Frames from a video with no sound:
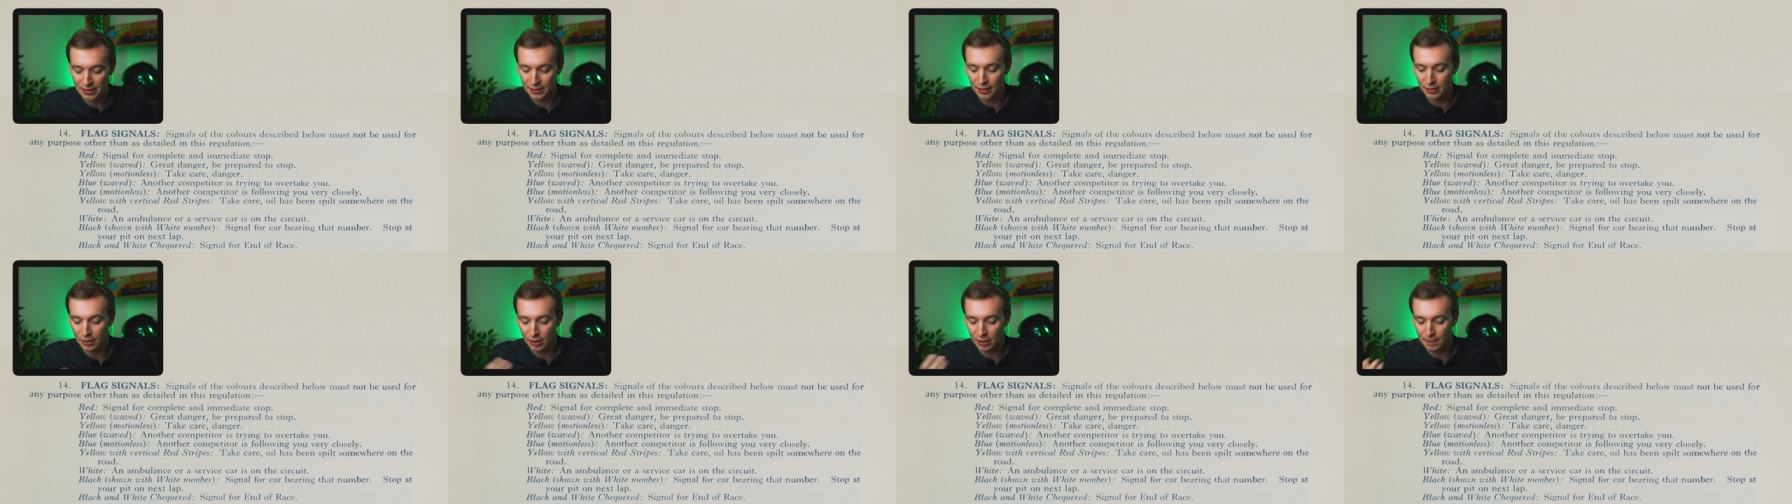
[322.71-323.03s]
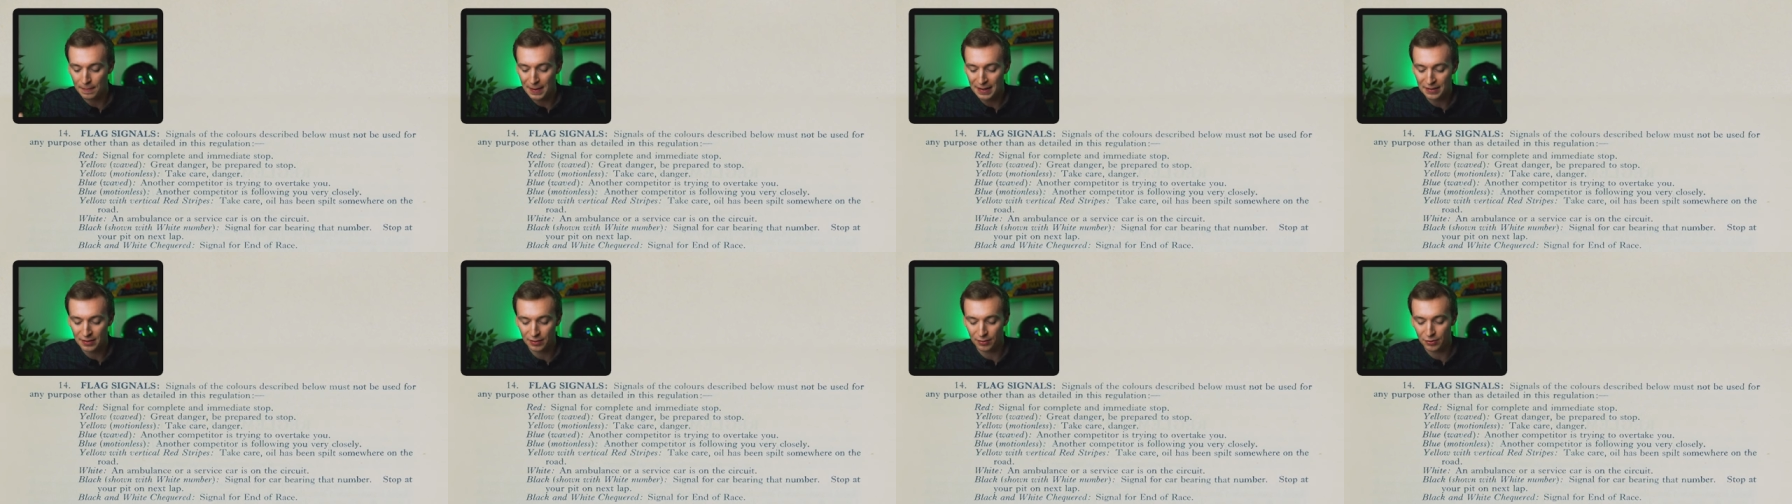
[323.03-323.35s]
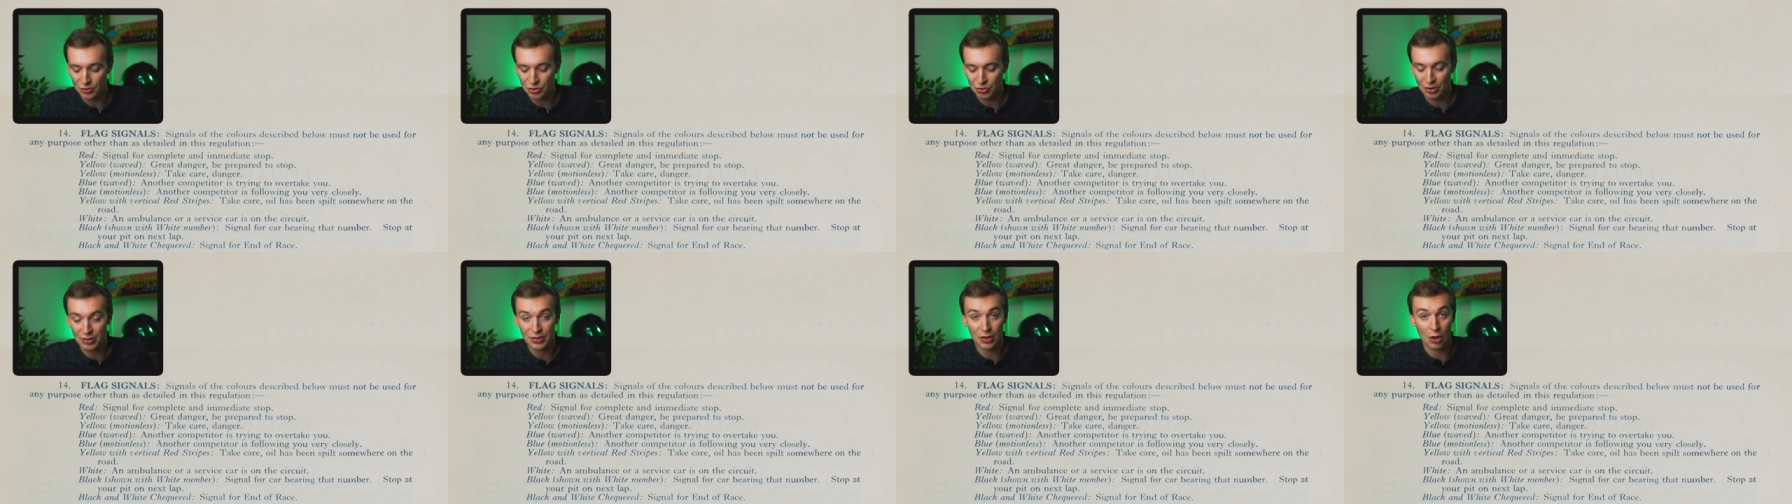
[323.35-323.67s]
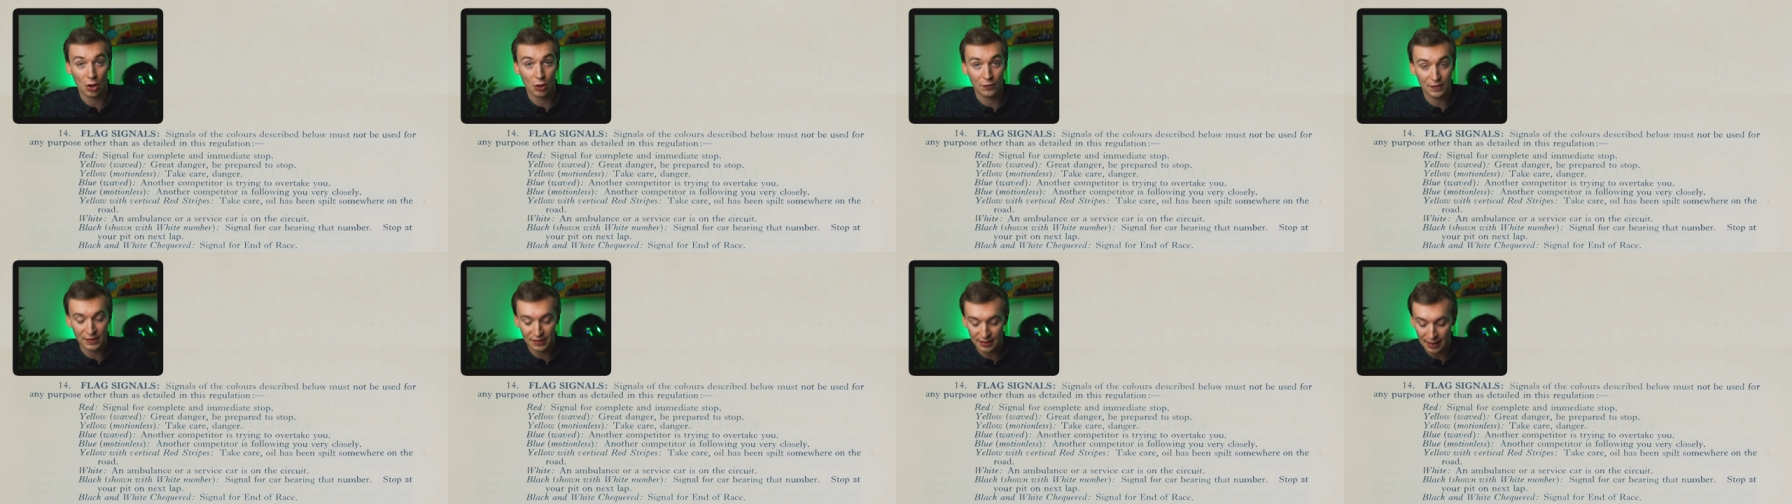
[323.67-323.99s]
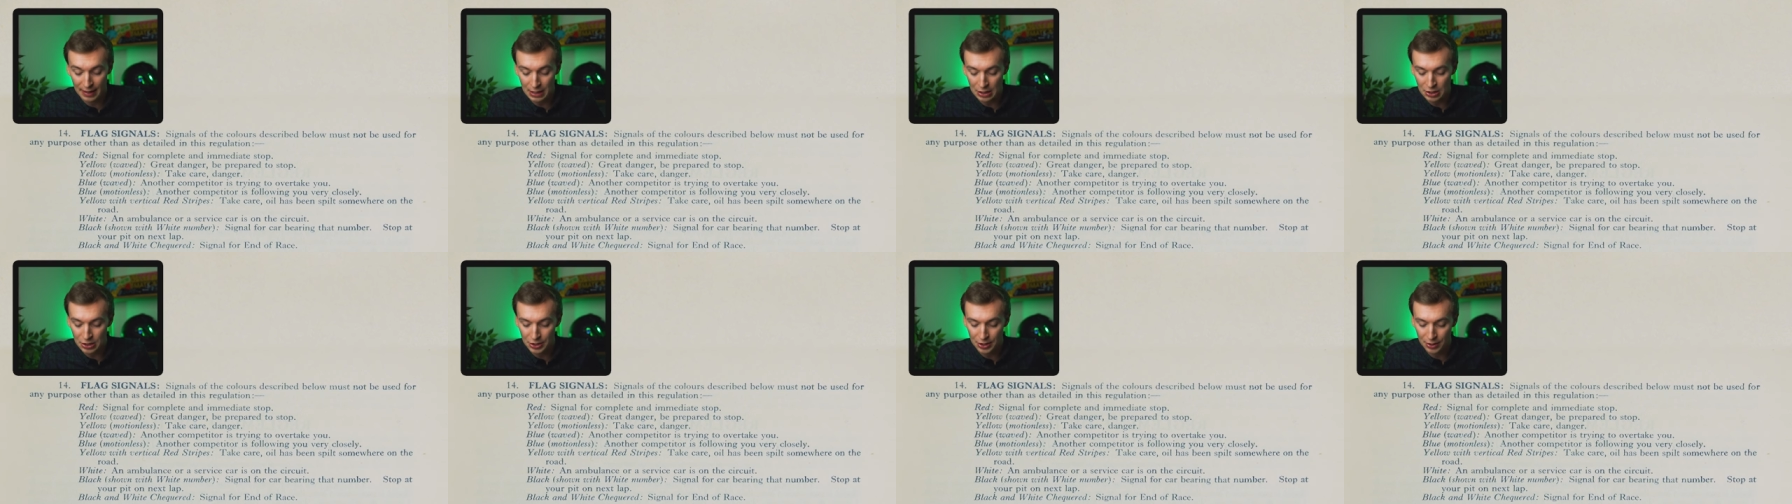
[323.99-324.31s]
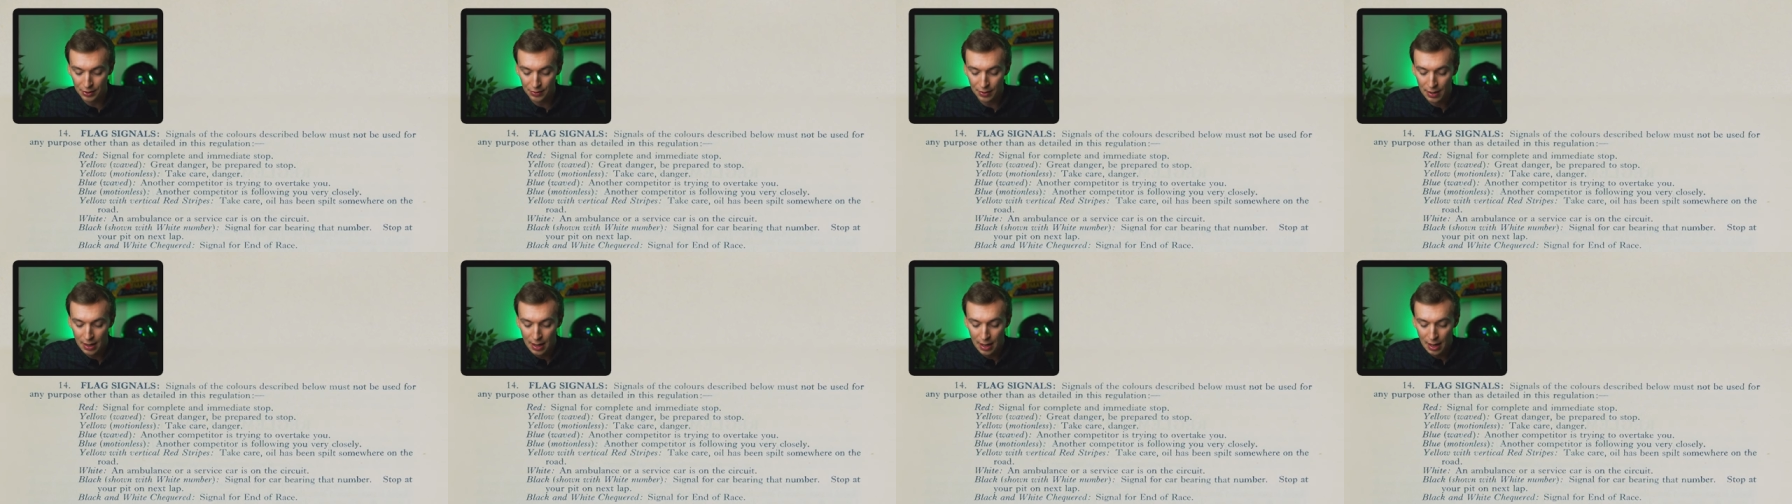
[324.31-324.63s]
another competitor is trying to overtake
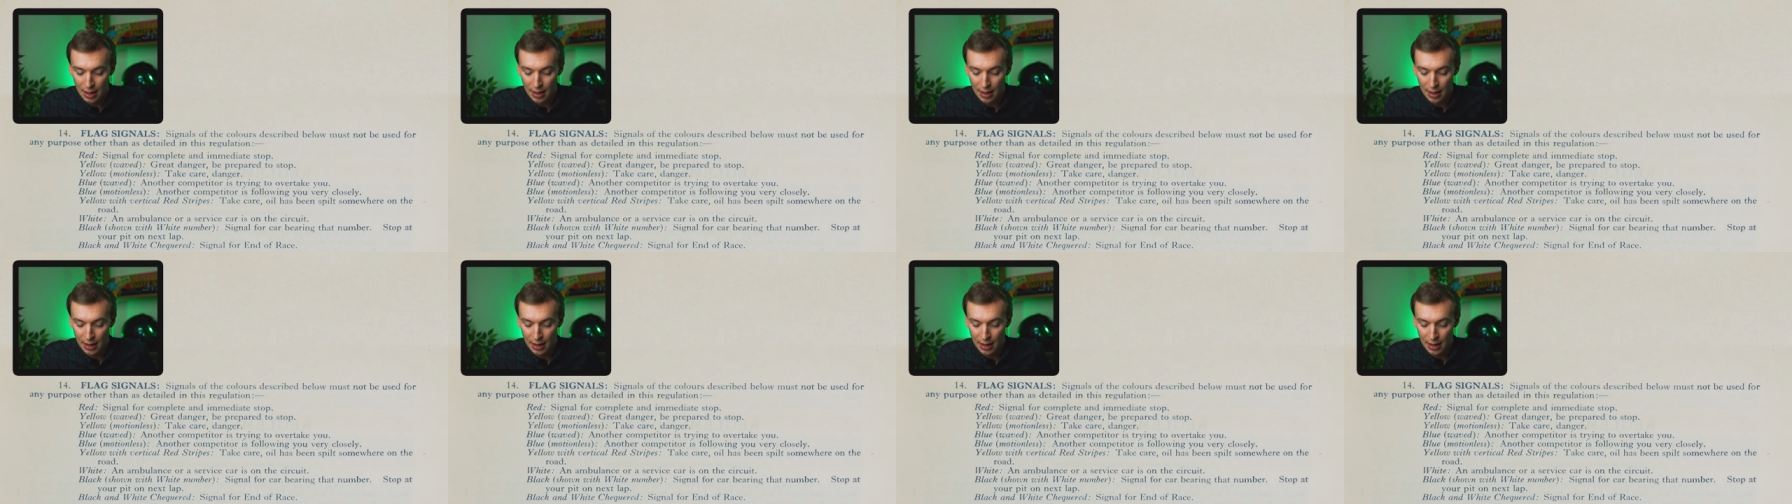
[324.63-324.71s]
you.